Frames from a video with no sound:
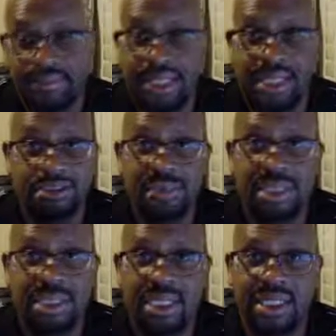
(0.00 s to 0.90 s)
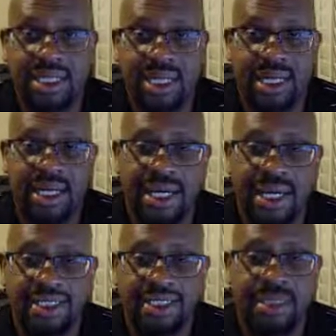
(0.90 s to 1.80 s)
That's really it.
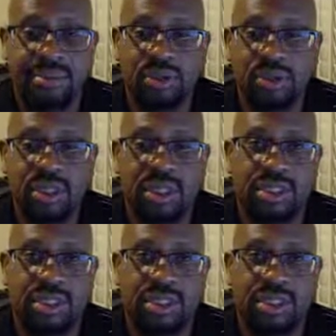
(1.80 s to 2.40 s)
As time goes on,